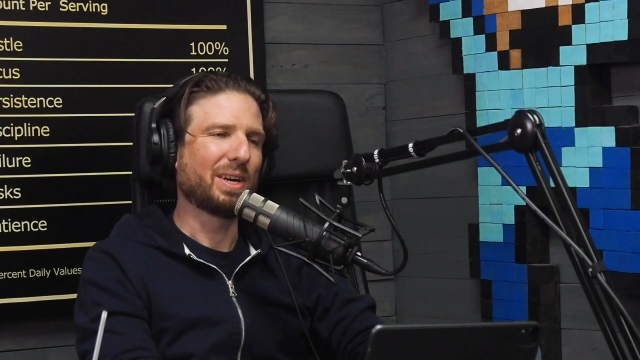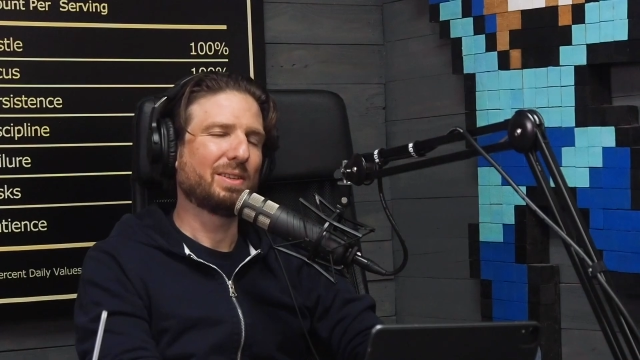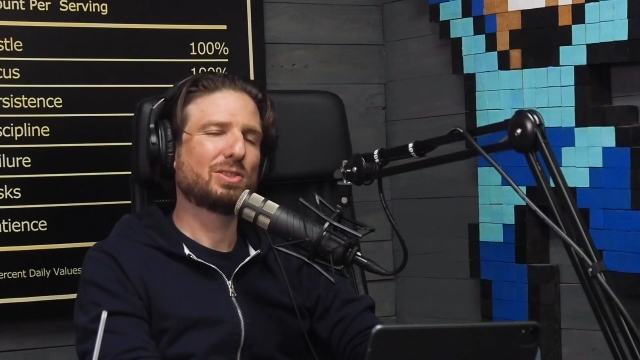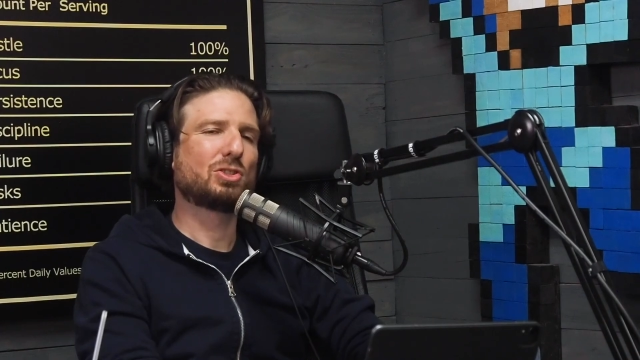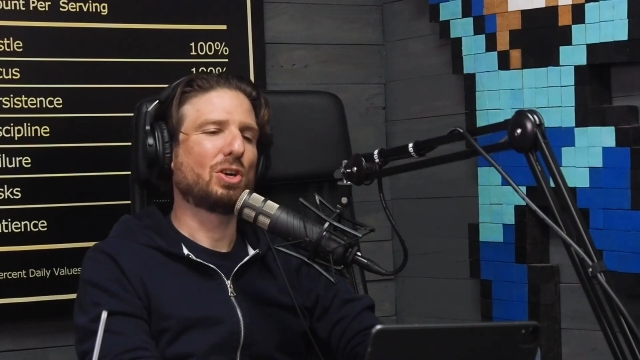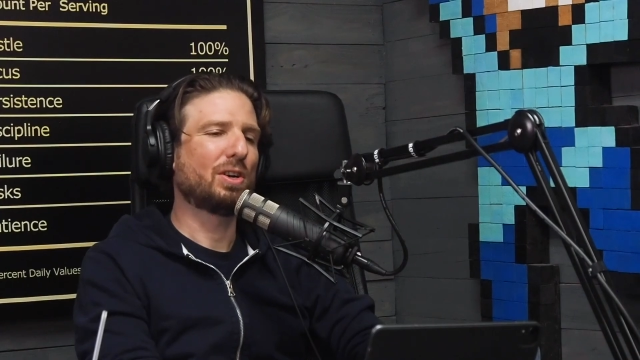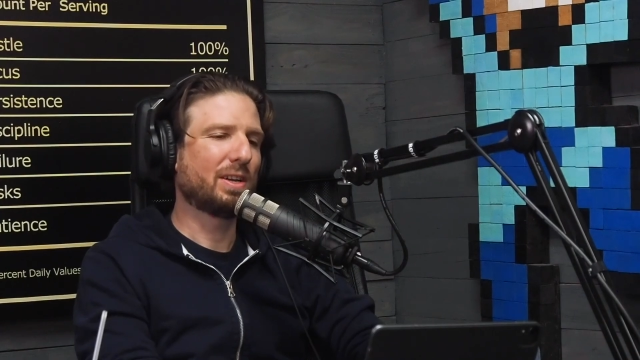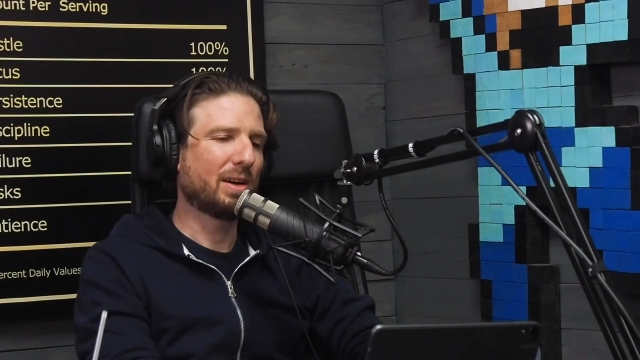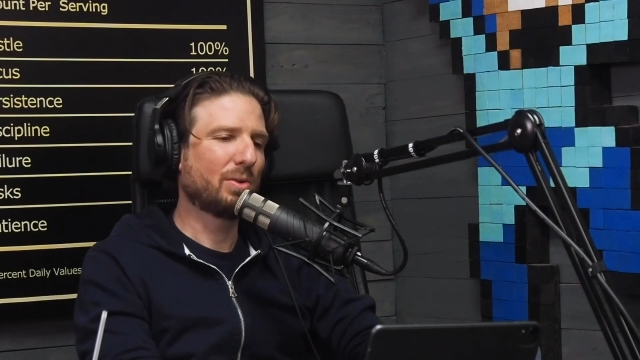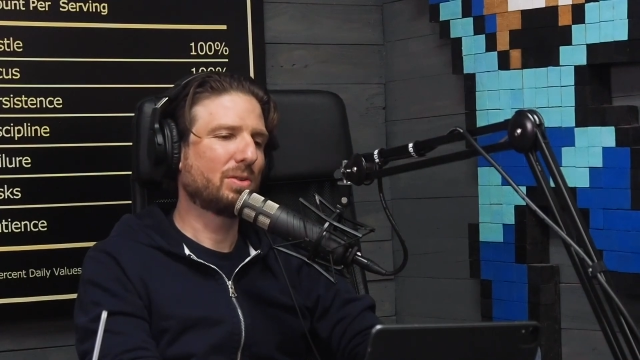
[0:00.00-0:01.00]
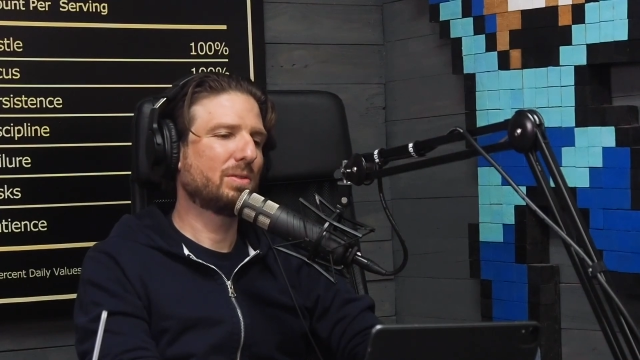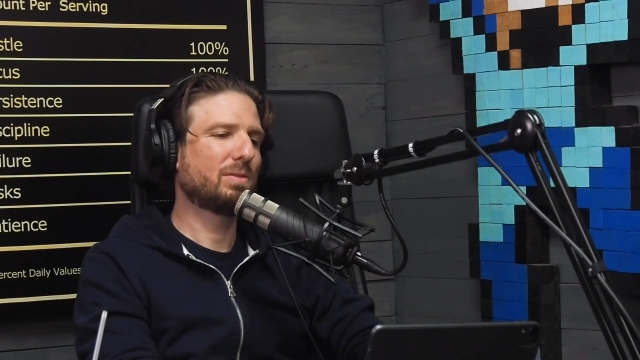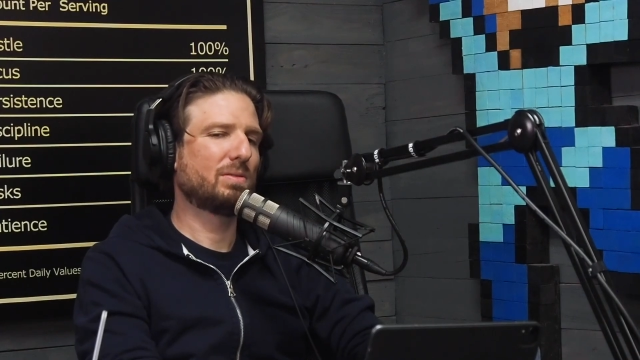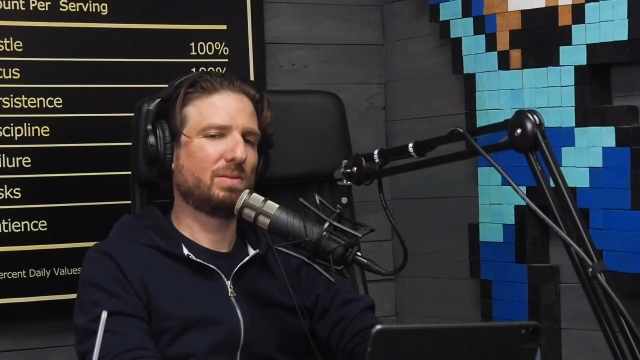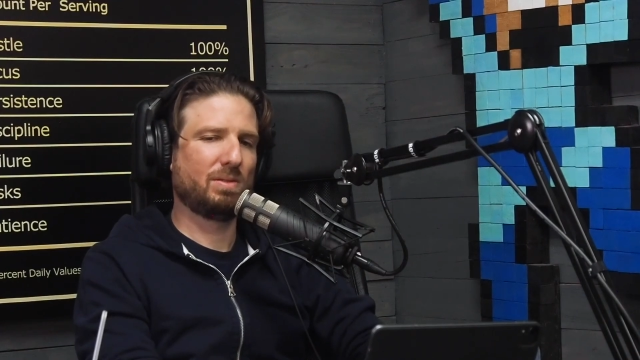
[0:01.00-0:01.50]
Right. Start out,
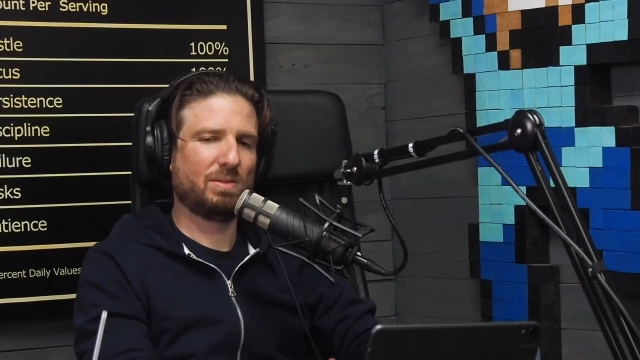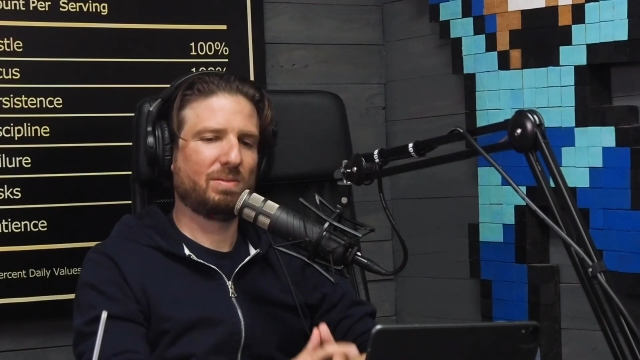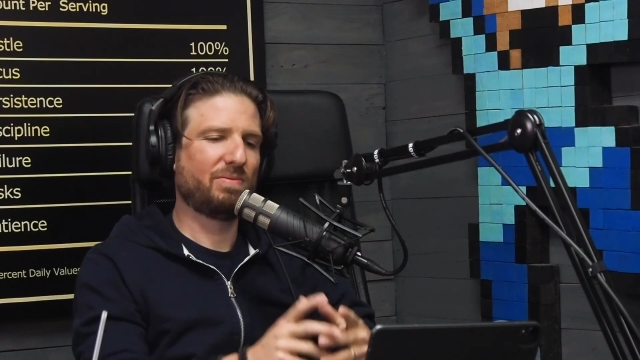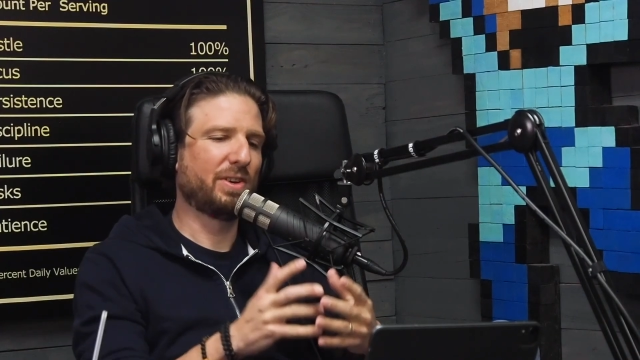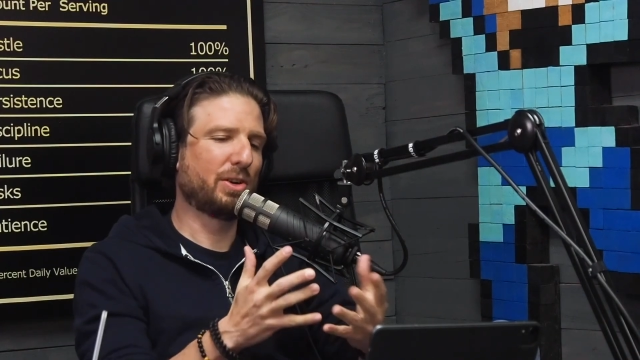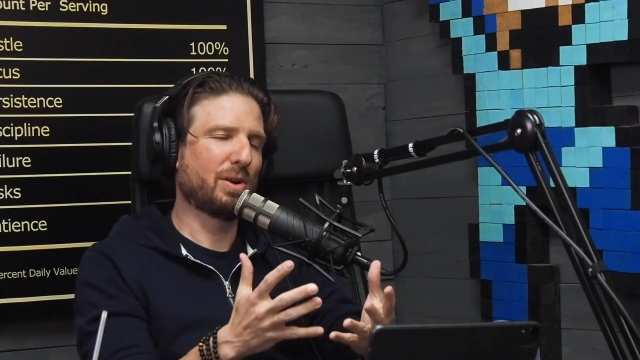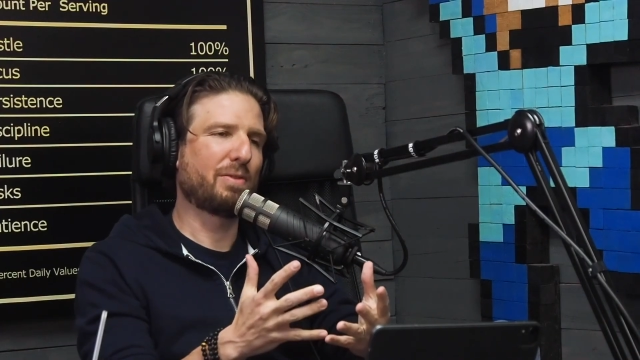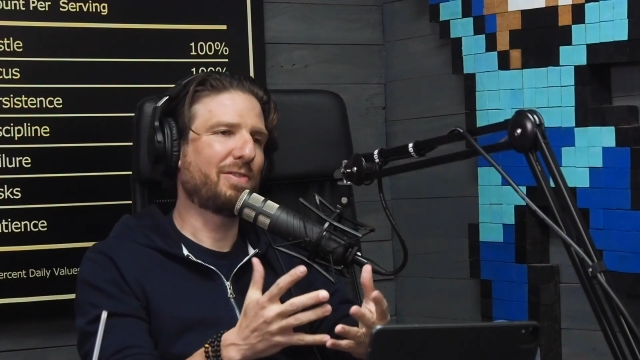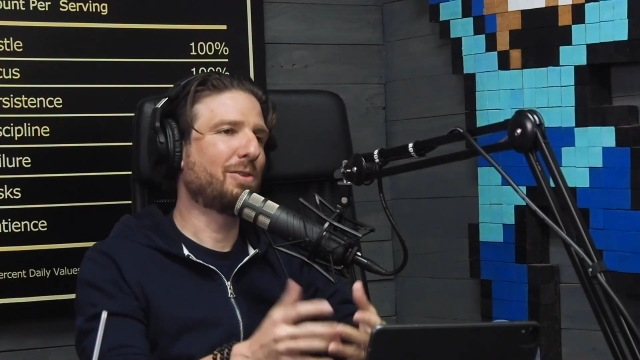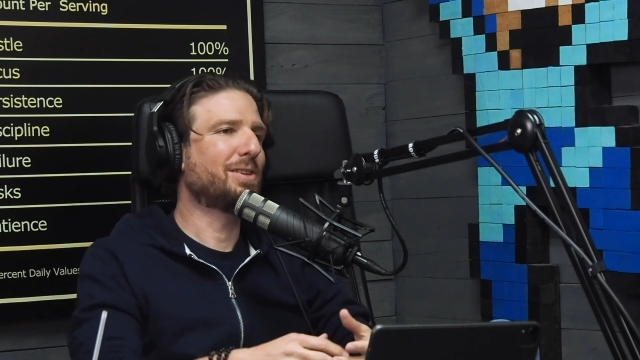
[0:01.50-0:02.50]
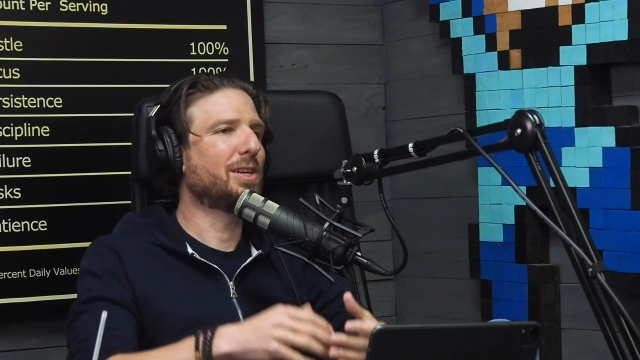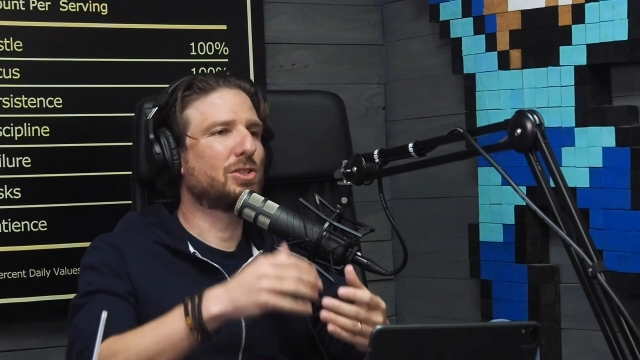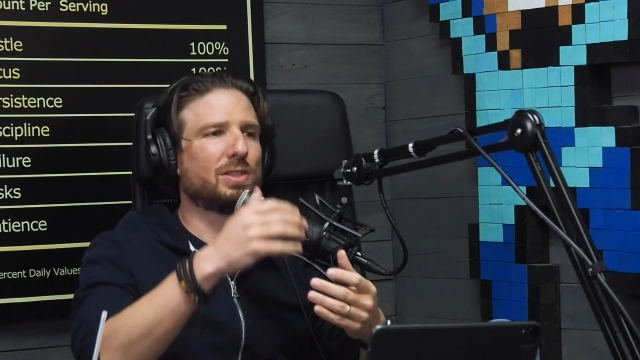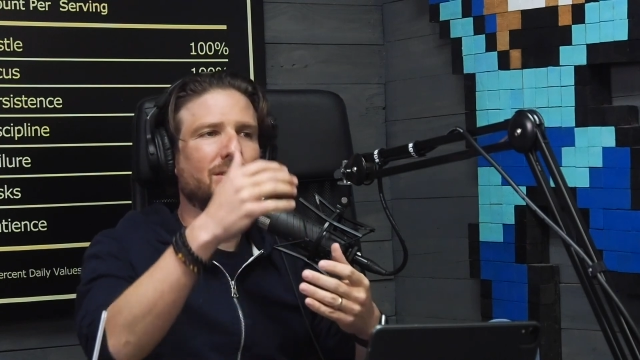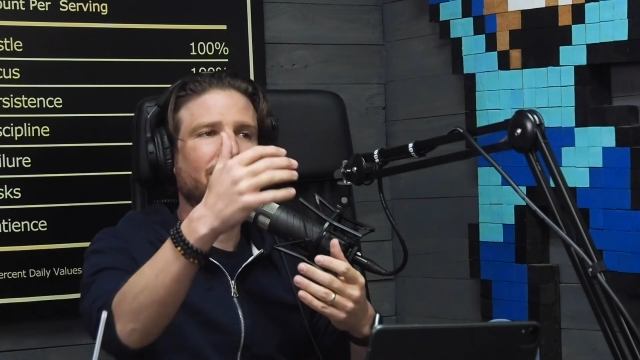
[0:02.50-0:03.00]
figure out a
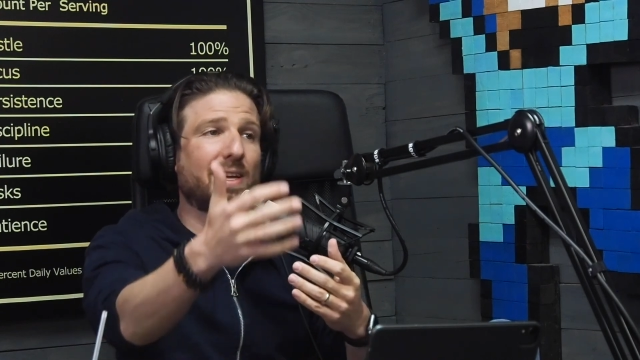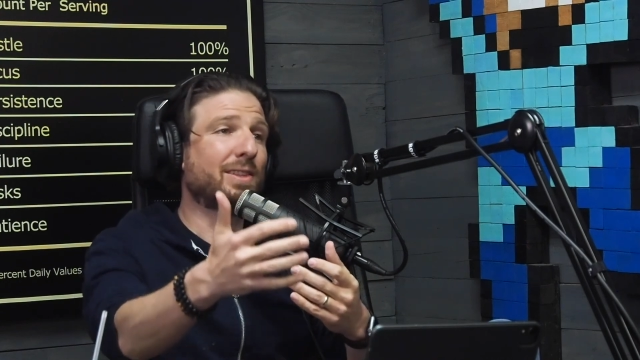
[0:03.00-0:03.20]
foundation,